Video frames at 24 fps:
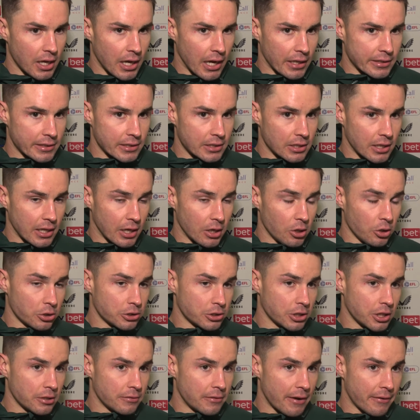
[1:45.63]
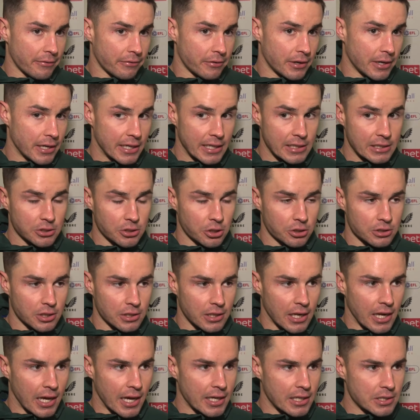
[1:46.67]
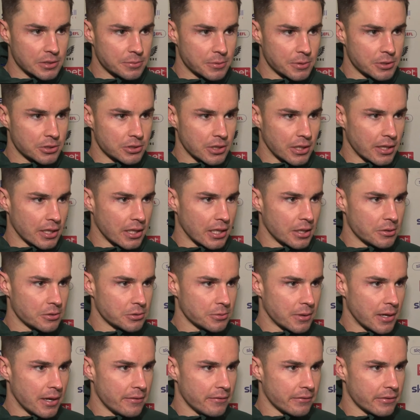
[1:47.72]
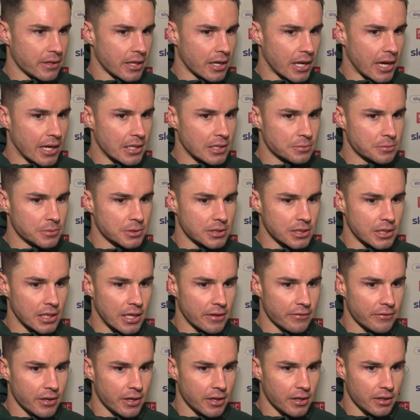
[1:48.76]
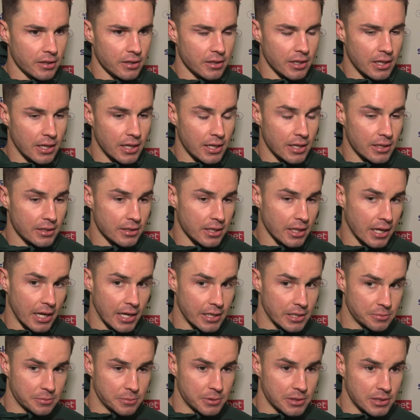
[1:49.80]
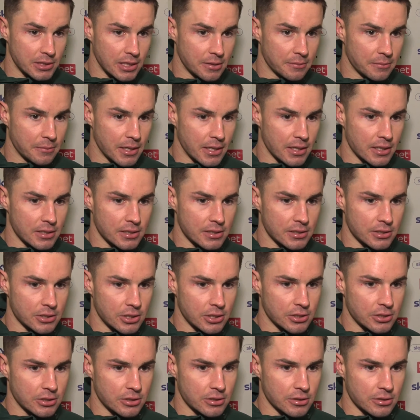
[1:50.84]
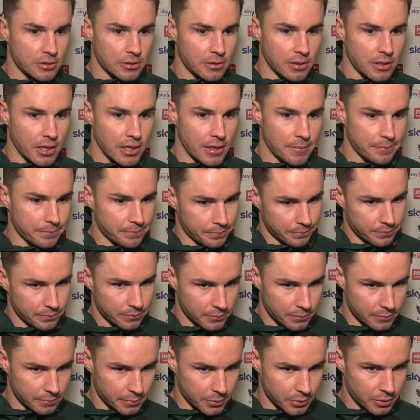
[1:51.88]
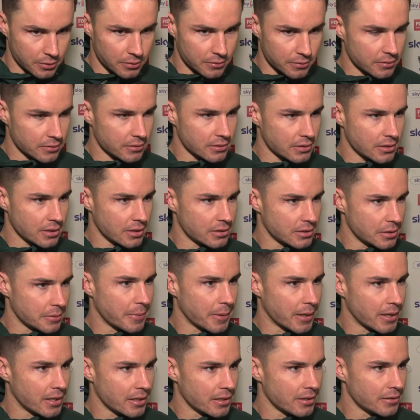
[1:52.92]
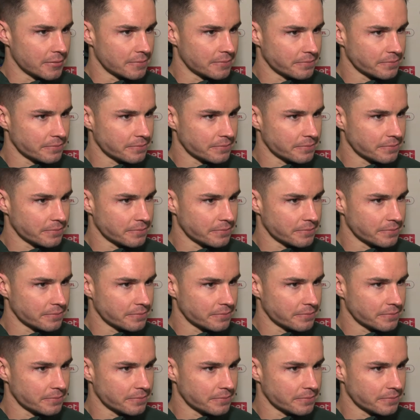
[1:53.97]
I think I looked at the referee, and he's looked at the linesman, so I think he was waiting for the linesman to give it. The linesman didn't make the decision, but it's a penalty.